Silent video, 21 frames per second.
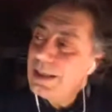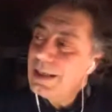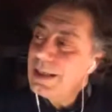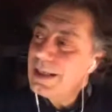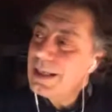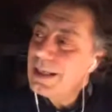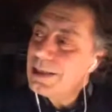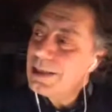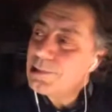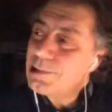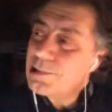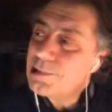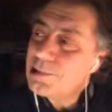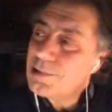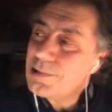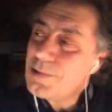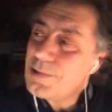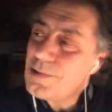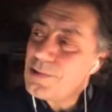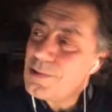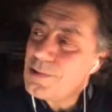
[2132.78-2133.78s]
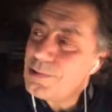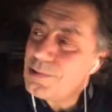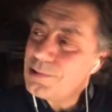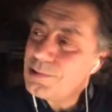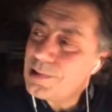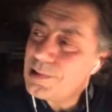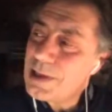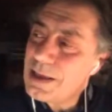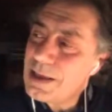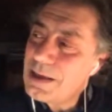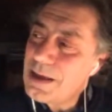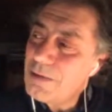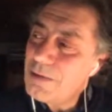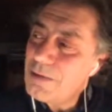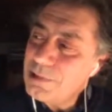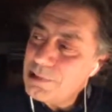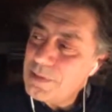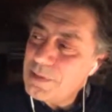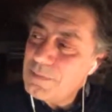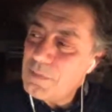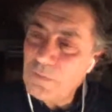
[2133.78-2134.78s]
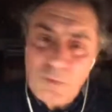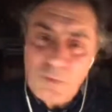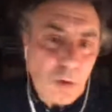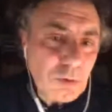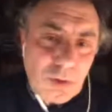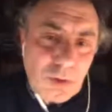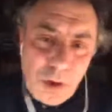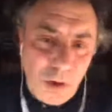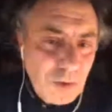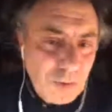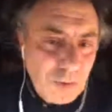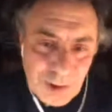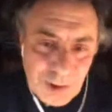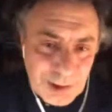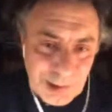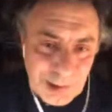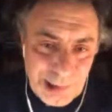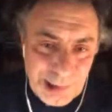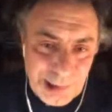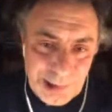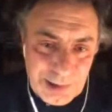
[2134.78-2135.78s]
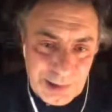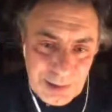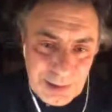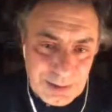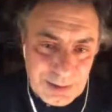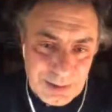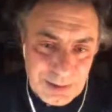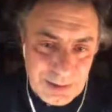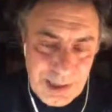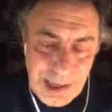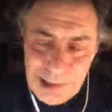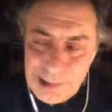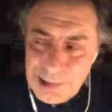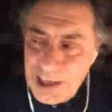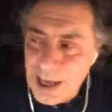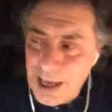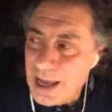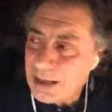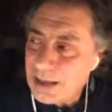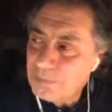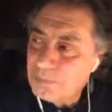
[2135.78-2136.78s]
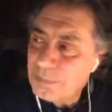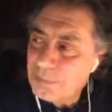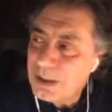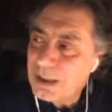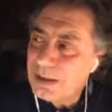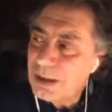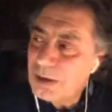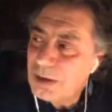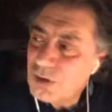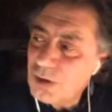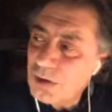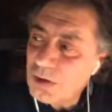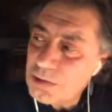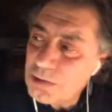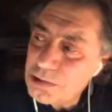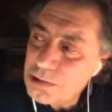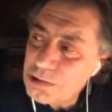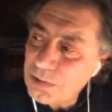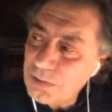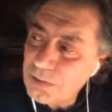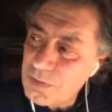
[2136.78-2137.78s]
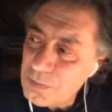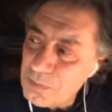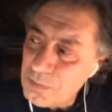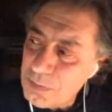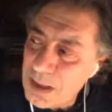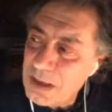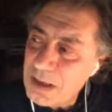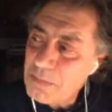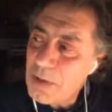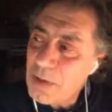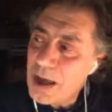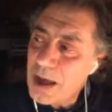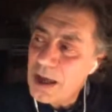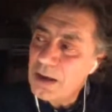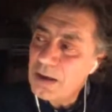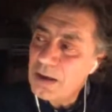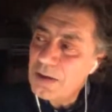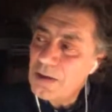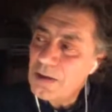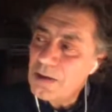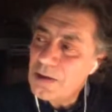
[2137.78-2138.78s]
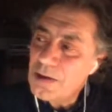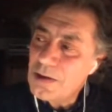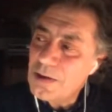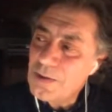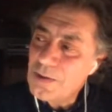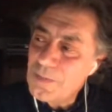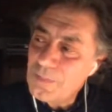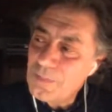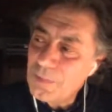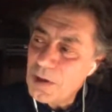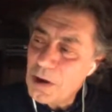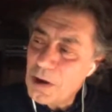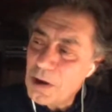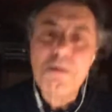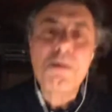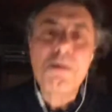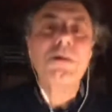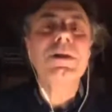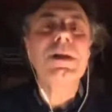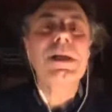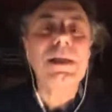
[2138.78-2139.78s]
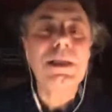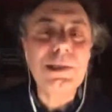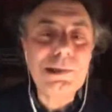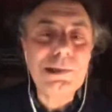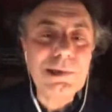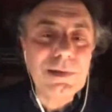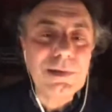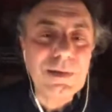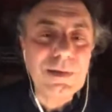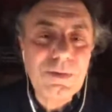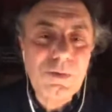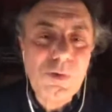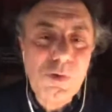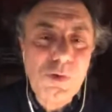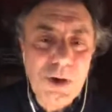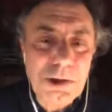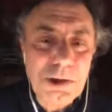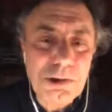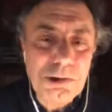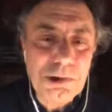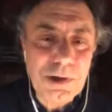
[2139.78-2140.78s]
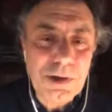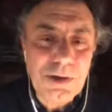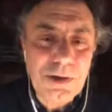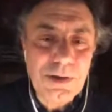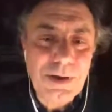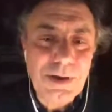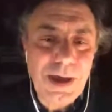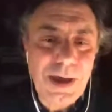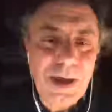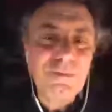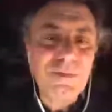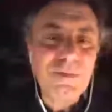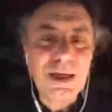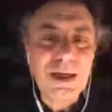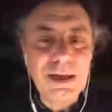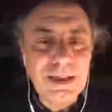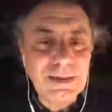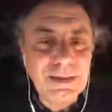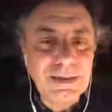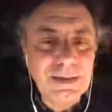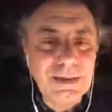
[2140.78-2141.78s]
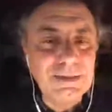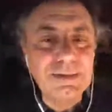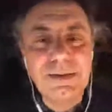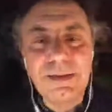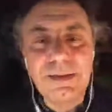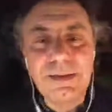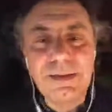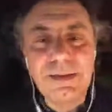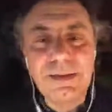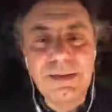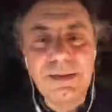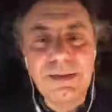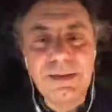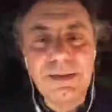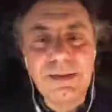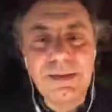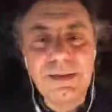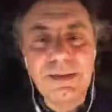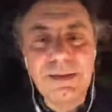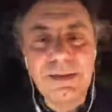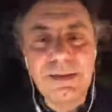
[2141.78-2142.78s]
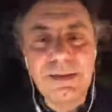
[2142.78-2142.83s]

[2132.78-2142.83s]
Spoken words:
And so I received a phone call once, and they had been introduced to me by a journalist who was having a little folk